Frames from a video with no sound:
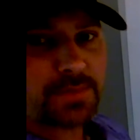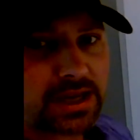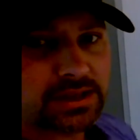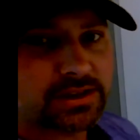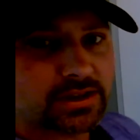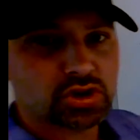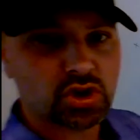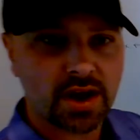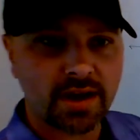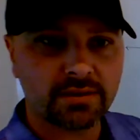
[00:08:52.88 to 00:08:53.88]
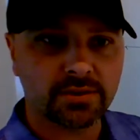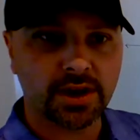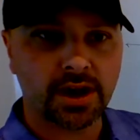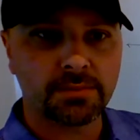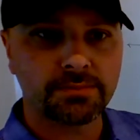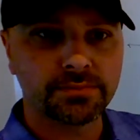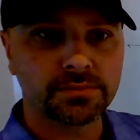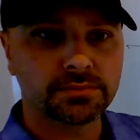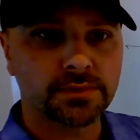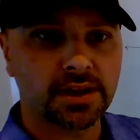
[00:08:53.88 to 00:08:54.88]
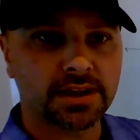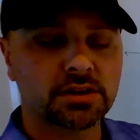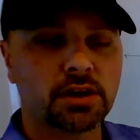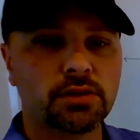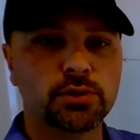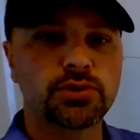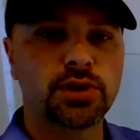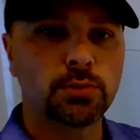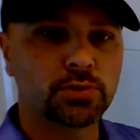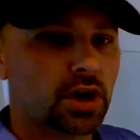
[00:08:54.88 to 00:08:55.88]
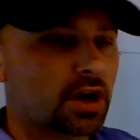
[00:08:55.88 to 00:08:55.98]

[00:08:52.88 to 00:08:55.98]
I'm making a little triangle there. I like to call those slope